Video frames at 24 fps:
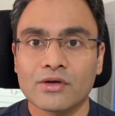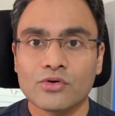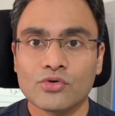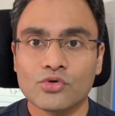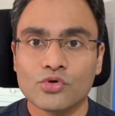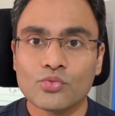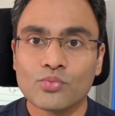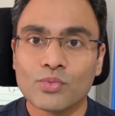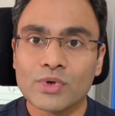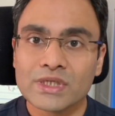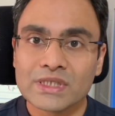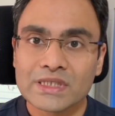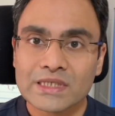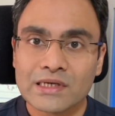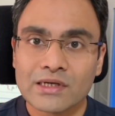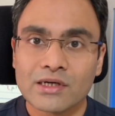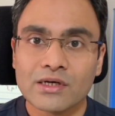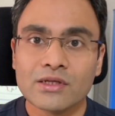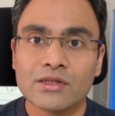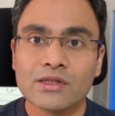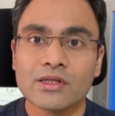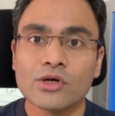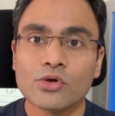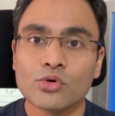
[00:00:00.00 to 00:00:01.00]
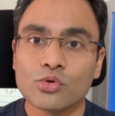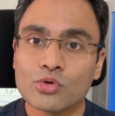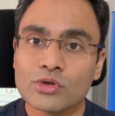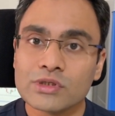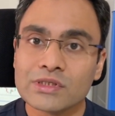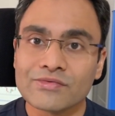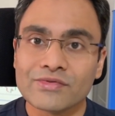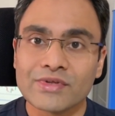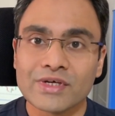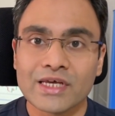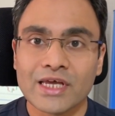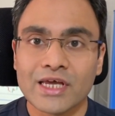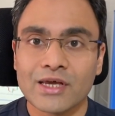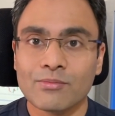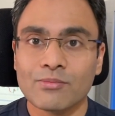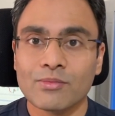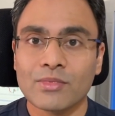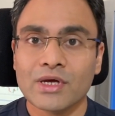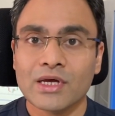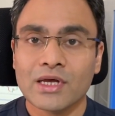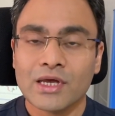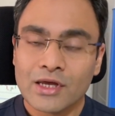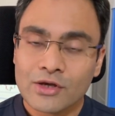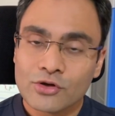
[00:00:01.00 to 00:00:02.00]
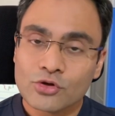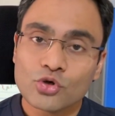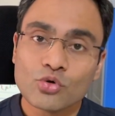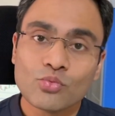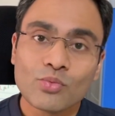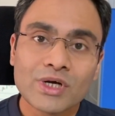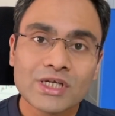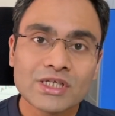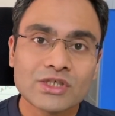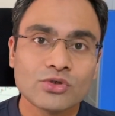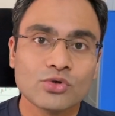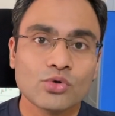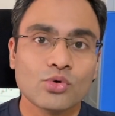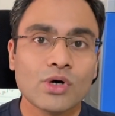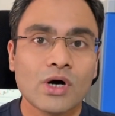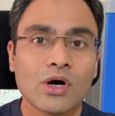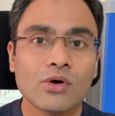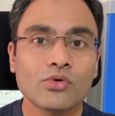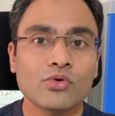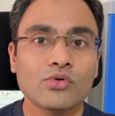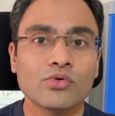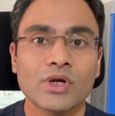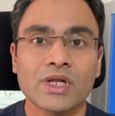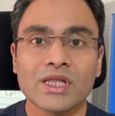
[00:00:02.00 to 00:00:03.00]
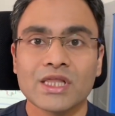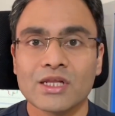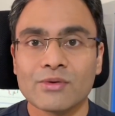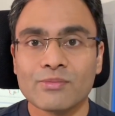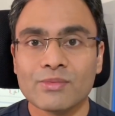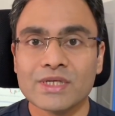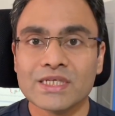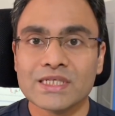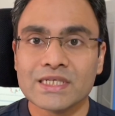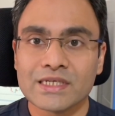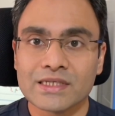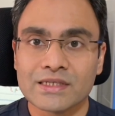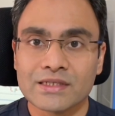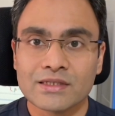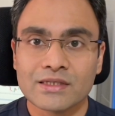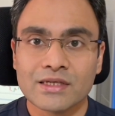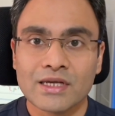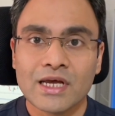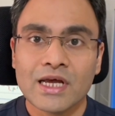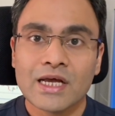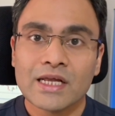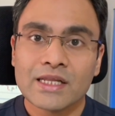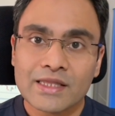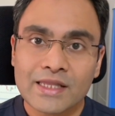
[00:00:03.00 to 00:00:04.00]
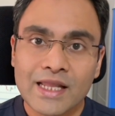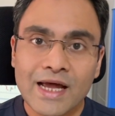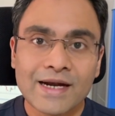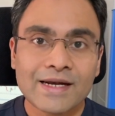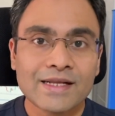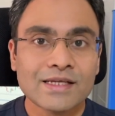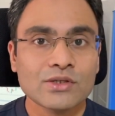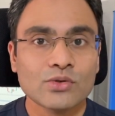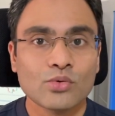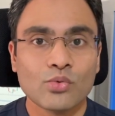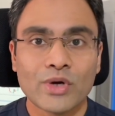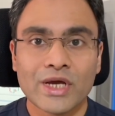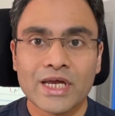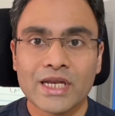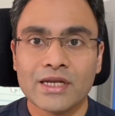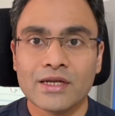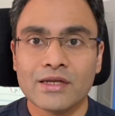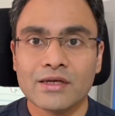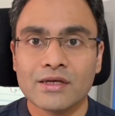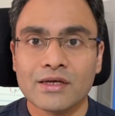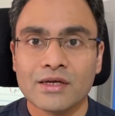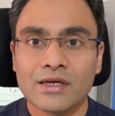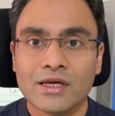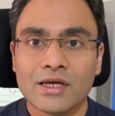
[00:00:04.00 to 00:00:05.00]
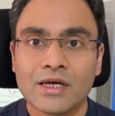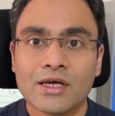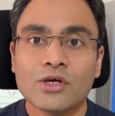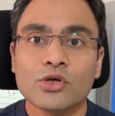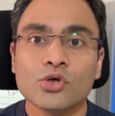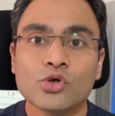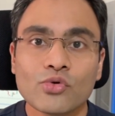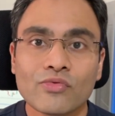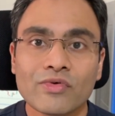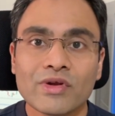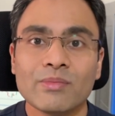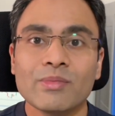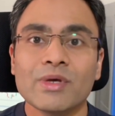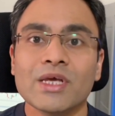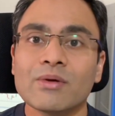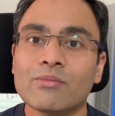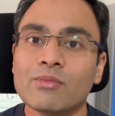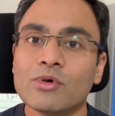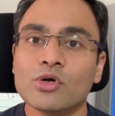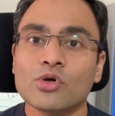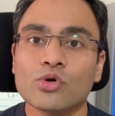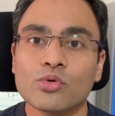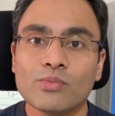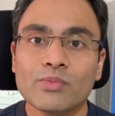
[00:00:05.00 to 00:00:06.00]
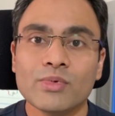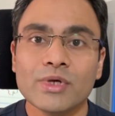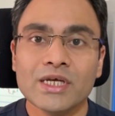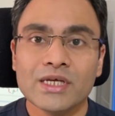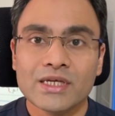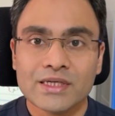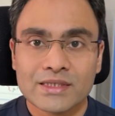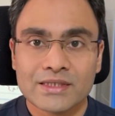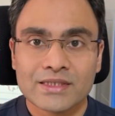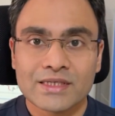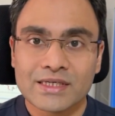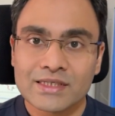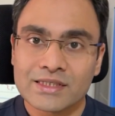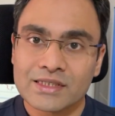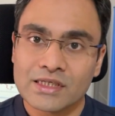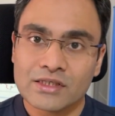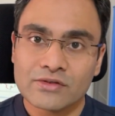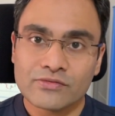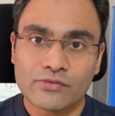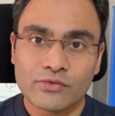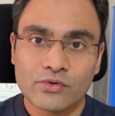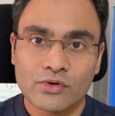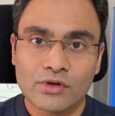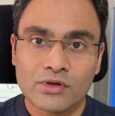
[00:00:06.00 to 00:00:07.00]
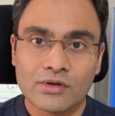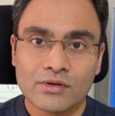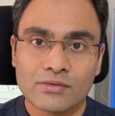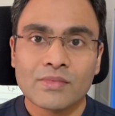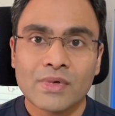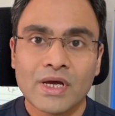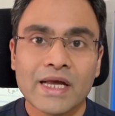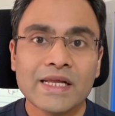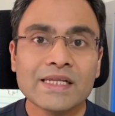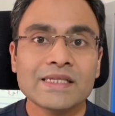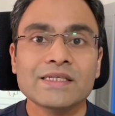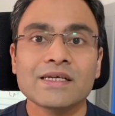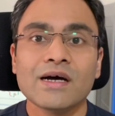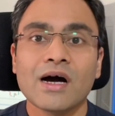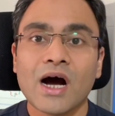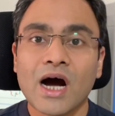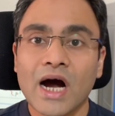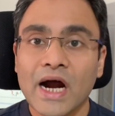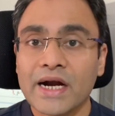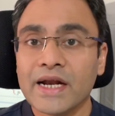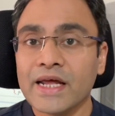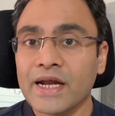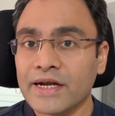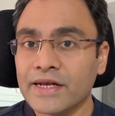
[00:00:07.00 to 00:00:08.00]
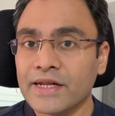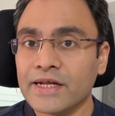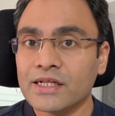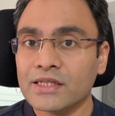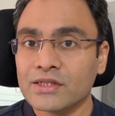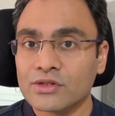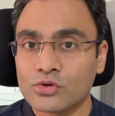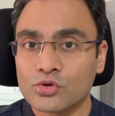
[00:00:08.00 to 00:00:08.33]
You must learn the rules of the game. You must know how to run the business. That is when you will be able to be successful. It's a hard-hitting